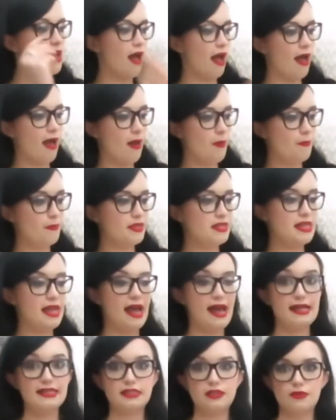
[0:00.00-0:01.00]
But
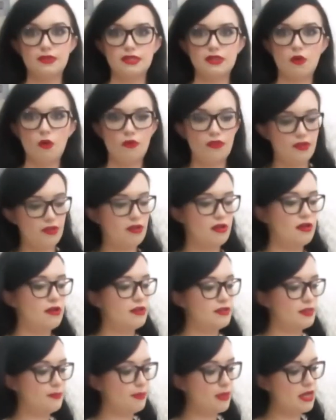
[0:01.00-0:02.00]
yeah, so it's got
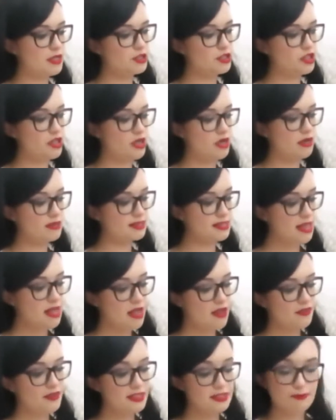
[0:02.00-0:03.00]
the blushers,
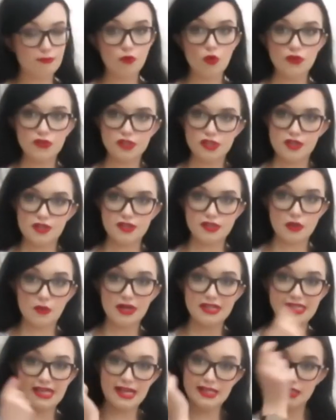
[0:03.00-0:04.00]
this bronzer, so I
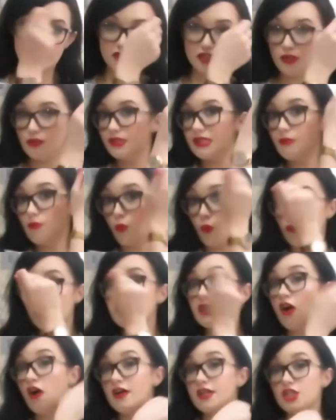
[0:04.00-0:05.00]
tend to use it more as
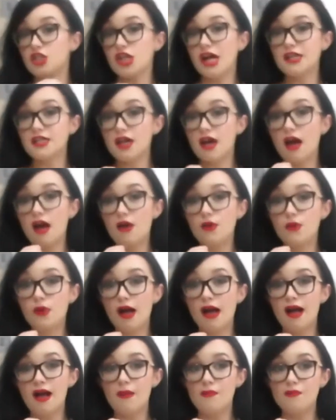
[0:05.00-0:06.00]
an
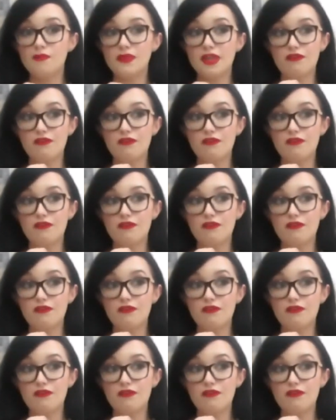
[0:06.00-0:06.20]
eyeshadow.